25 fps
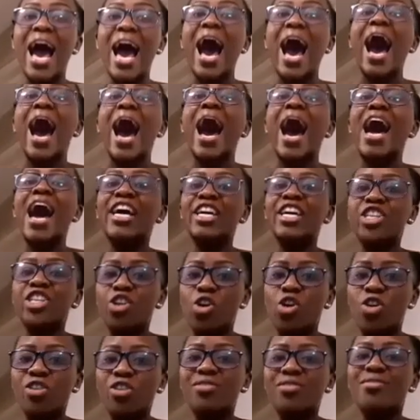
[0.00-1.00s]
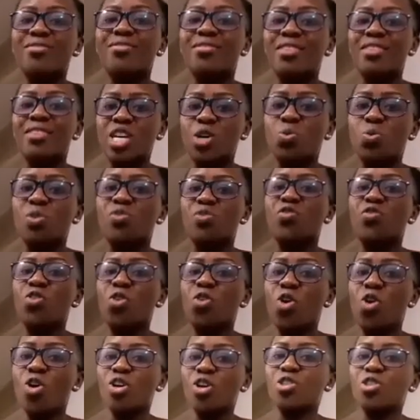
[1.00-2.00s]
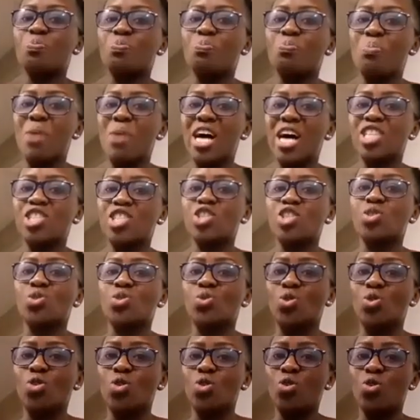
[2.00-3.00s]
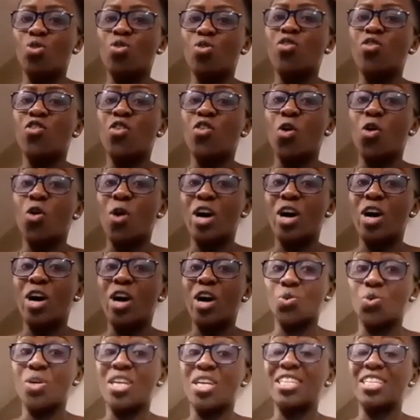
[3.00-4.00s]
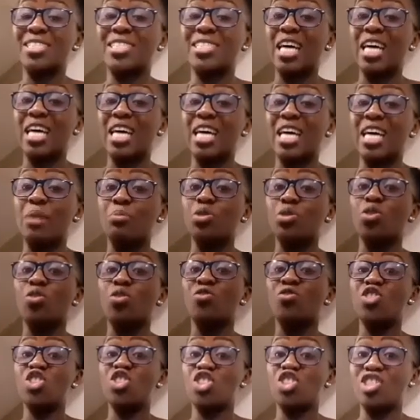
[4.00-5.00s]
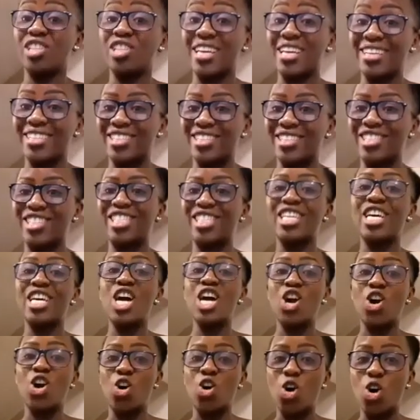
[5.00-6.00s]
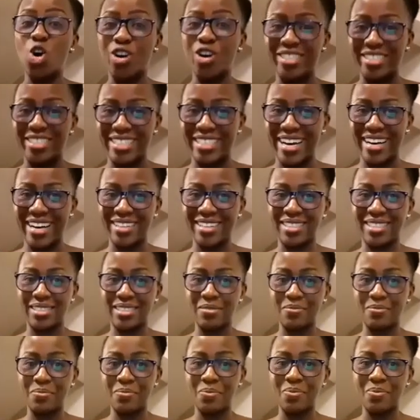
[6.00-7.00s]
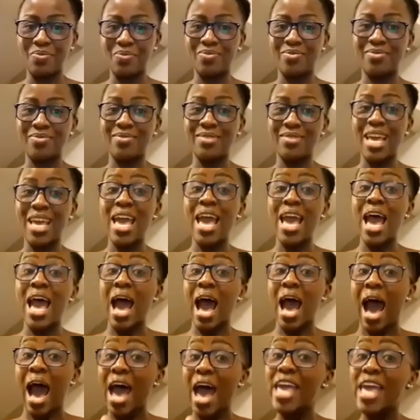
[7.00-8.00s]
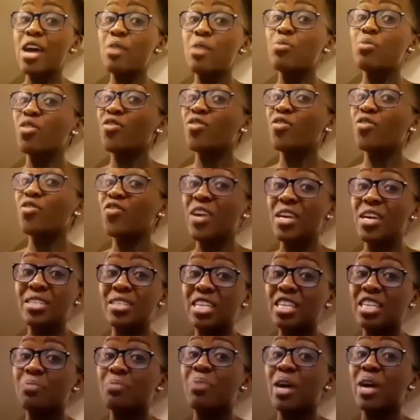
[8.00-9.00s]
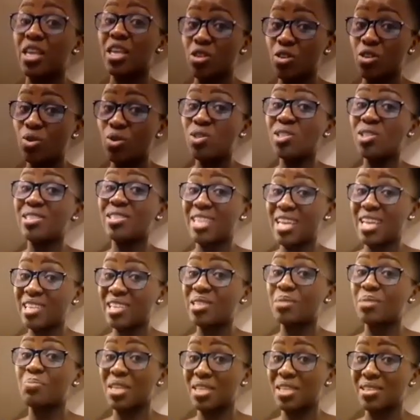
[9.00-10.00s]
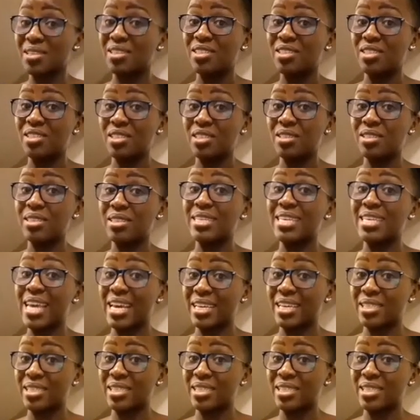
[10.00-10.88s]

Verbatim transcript: i don't think we've got much to look forward to in terms of changed conduct i am offended by those text messages yes